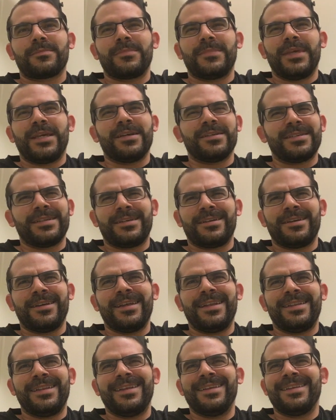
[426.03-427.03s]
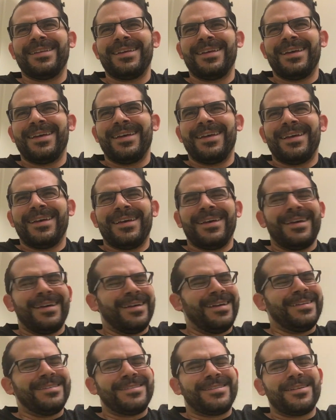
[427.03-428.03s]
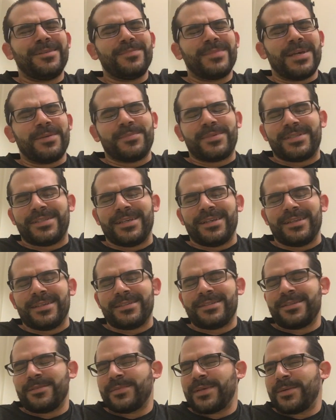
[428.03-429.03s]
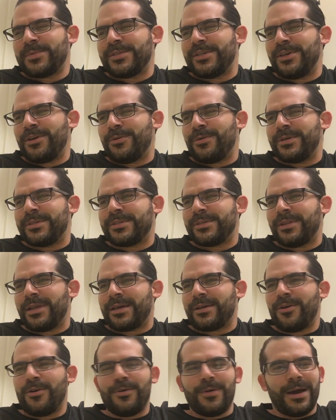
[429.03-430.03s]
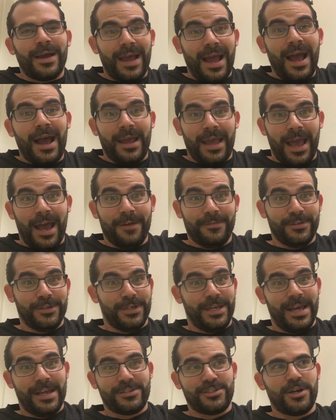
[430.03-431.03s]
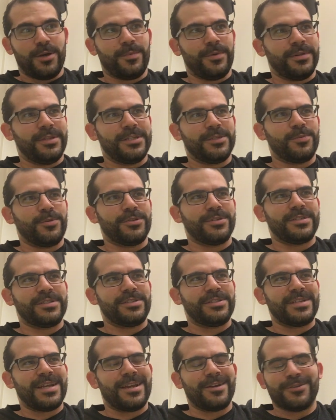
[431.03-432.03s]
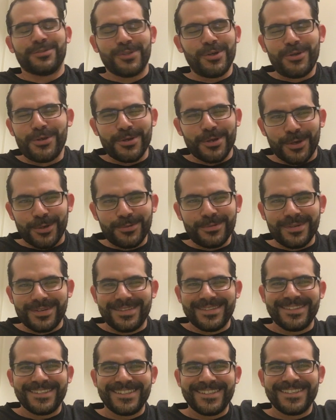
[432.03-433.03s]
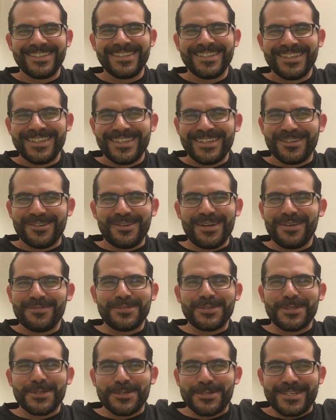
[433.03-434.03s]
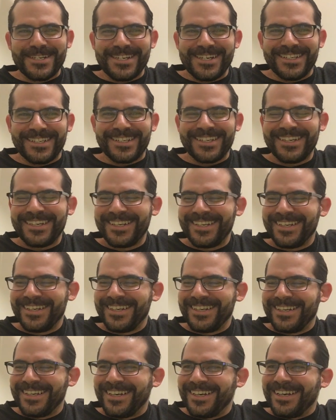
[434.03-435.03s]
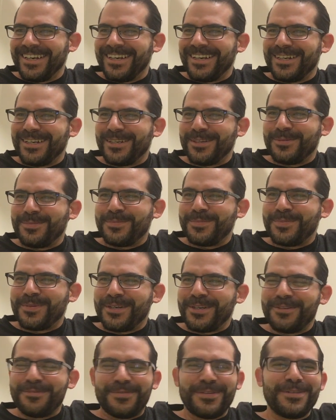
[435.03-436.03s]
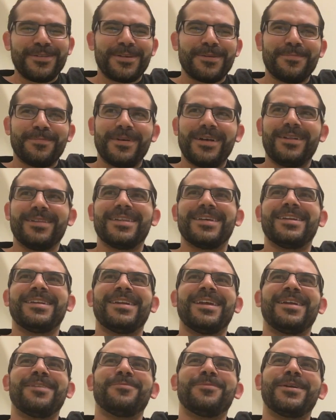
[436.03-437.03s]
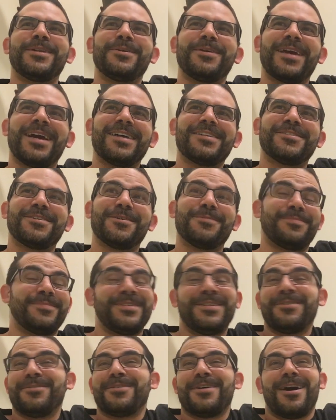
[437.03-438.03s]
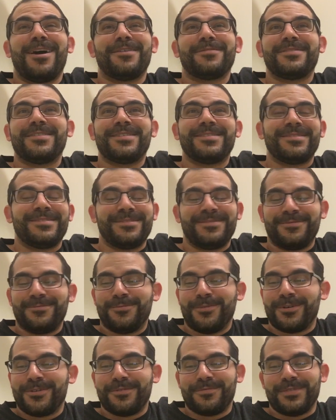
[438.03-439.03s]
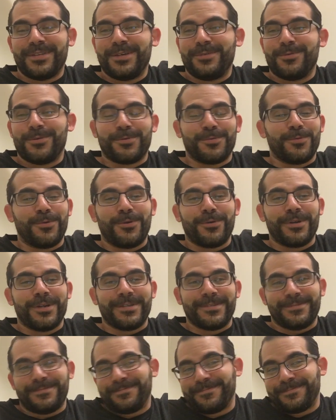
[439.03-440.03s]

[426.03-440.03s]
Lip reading: Because it's sometimes silly. Sometimes you go into like, oh, I have to catch up on this person's channel. No, you don't. You don't have to do shit. But you feel compelled, and when you catch up, you're often wonderfully rewarded.